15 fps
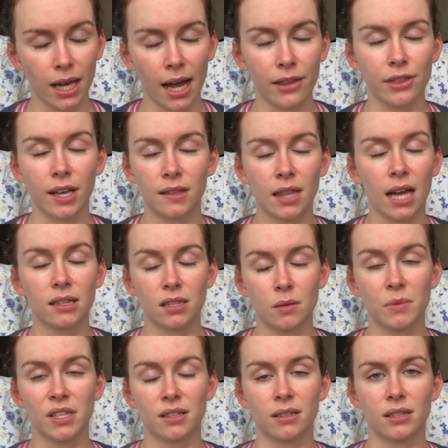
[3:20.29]
I think that's the
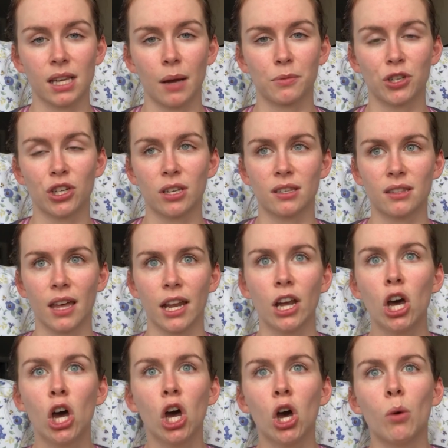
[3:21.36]
misconception, is that
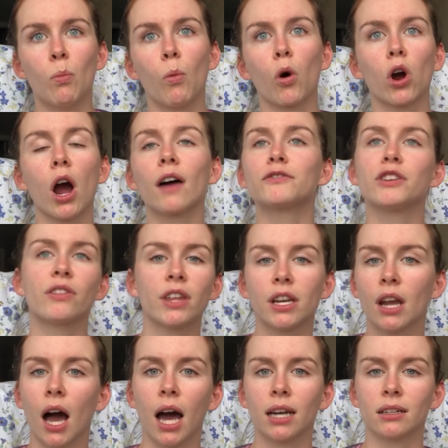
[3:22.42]
more often than
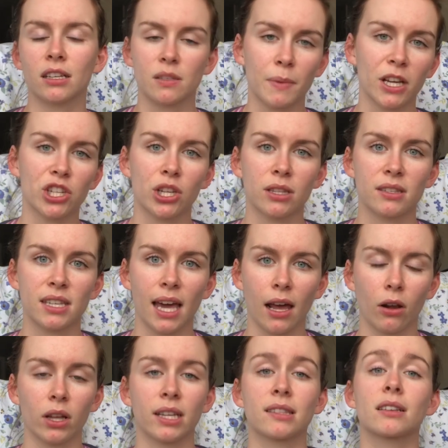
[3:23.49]
not, especially in
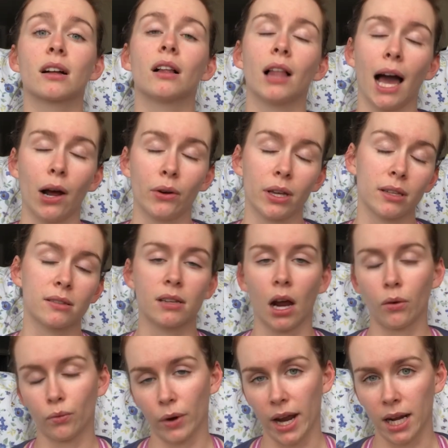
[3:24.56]
Seattle, it's cloudy, it's
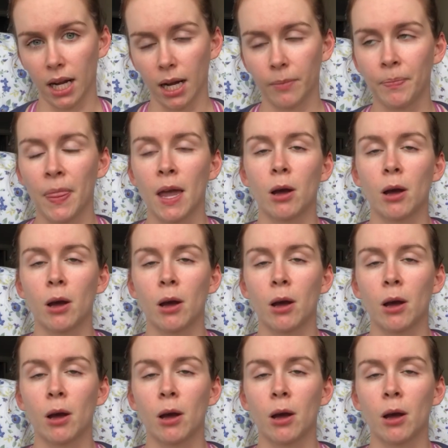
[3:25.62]
not raining.